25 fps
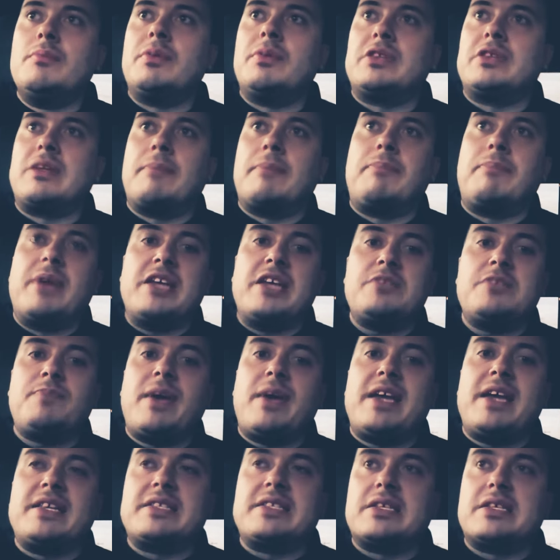But the base
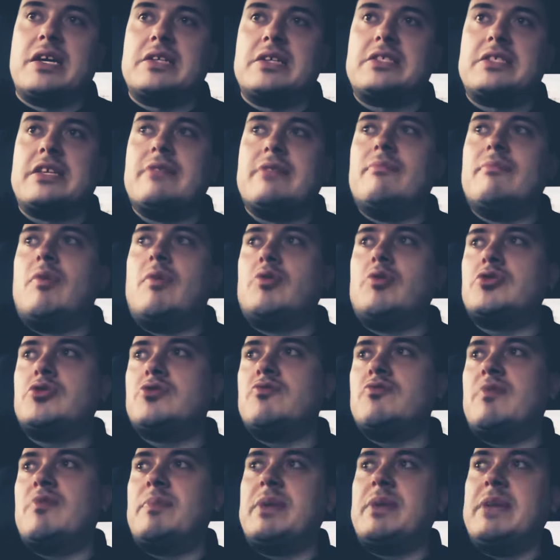pay sucks, and
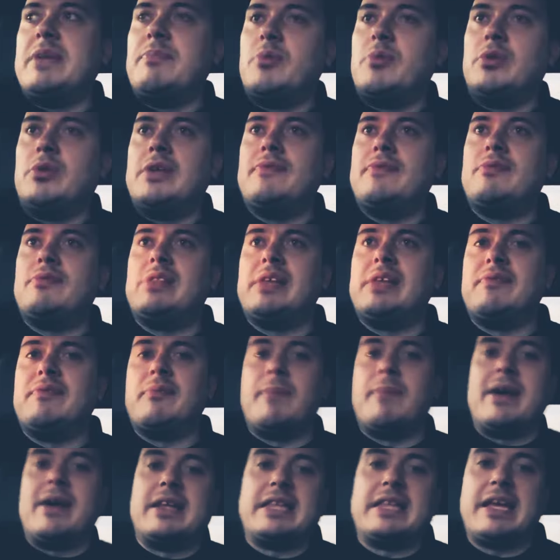most of the people live
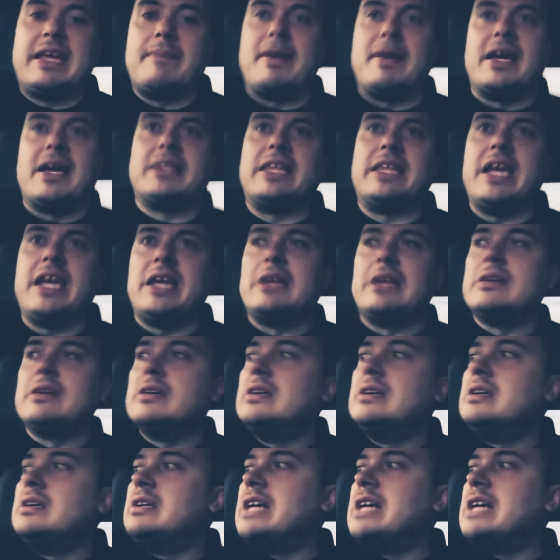living by day by day.